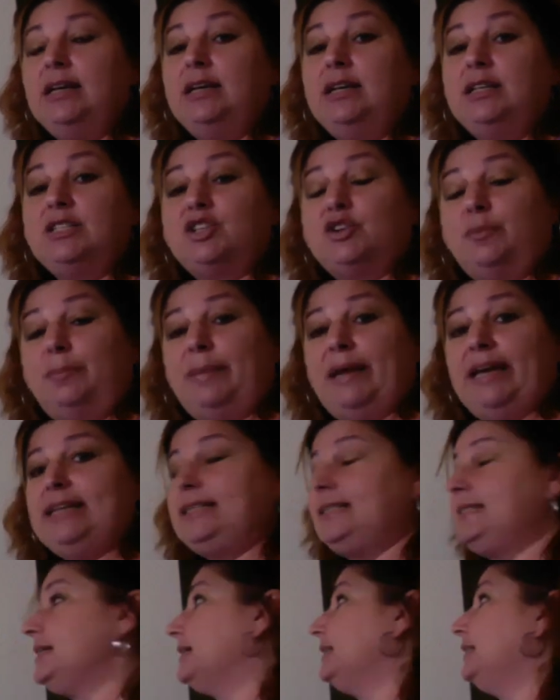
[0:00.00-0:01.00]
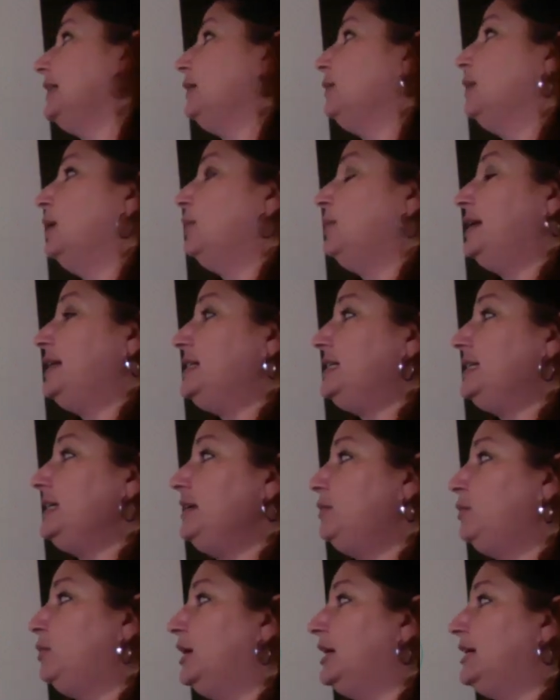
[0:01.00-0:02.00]
So basically what we
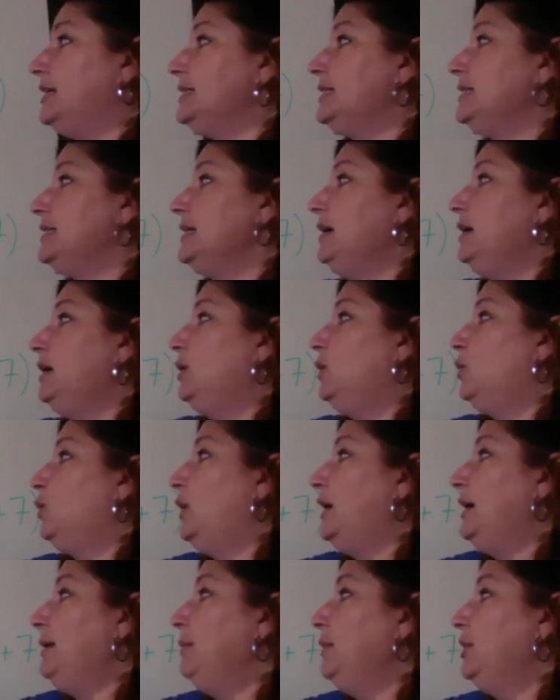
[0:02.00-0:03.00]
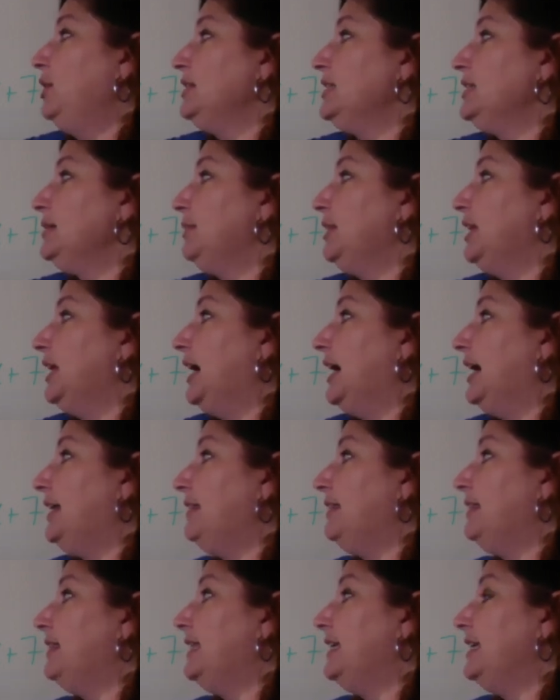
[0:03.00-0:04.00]
did was we
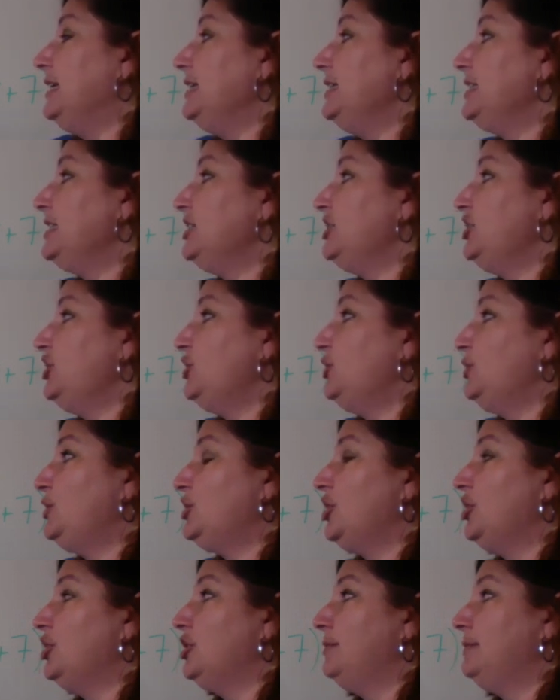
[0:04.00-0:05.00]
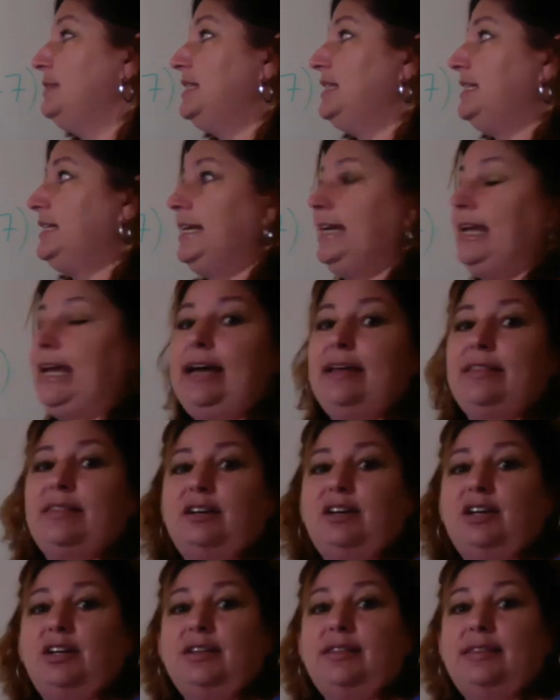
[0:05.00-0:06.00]
multiplied these two terms
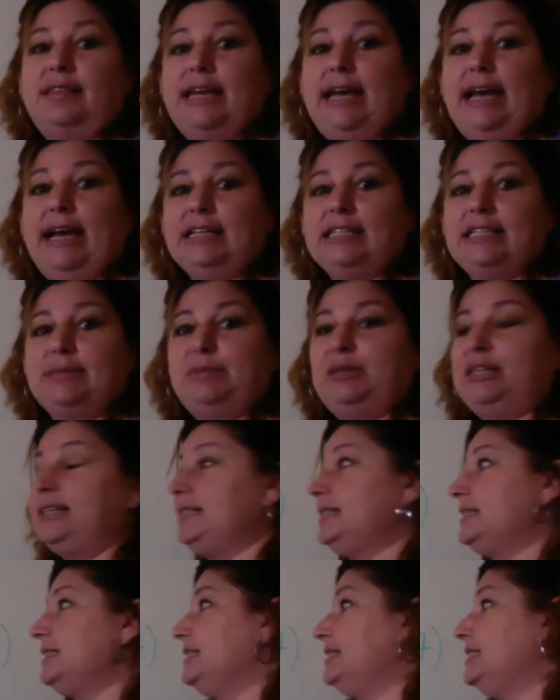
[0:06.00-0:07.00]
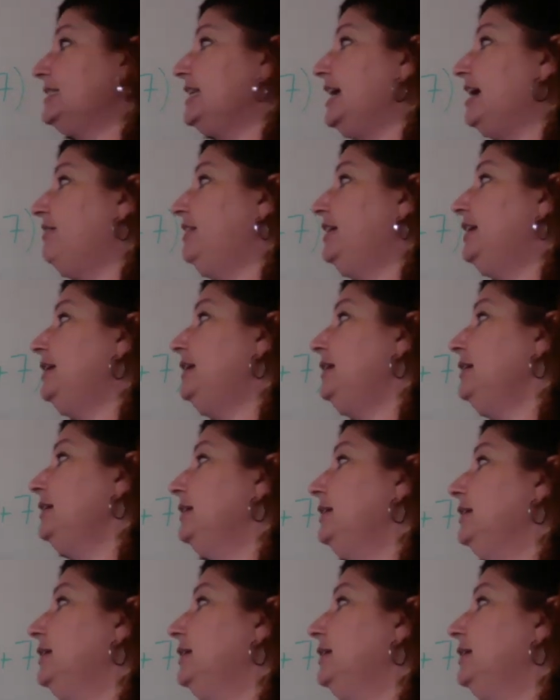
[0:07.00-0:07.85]
together, the x plus the 7,